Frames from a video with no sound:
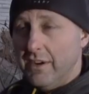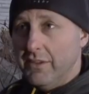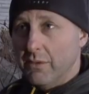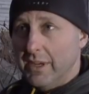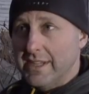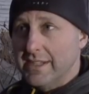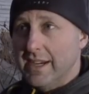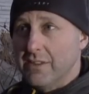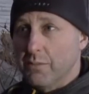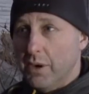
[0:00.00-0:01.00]
release
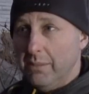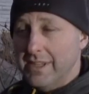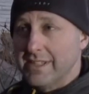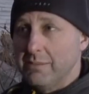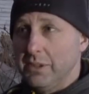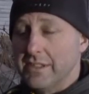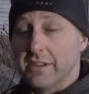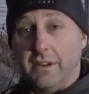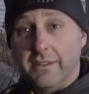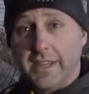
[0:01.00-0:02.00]
aid is probably
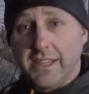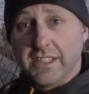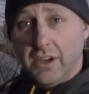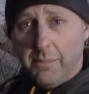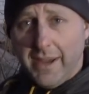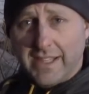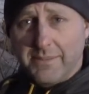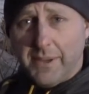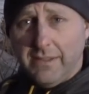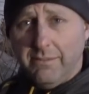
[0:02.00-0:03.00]
simplest on the Scott
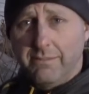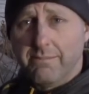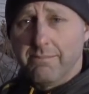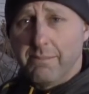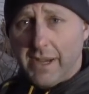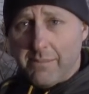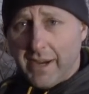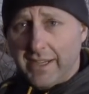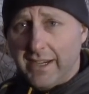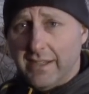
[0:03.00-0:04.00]
backspin, being a
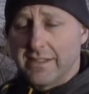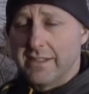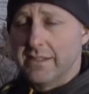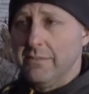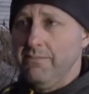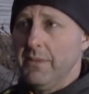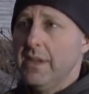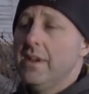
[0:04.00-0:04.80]
magnetic system,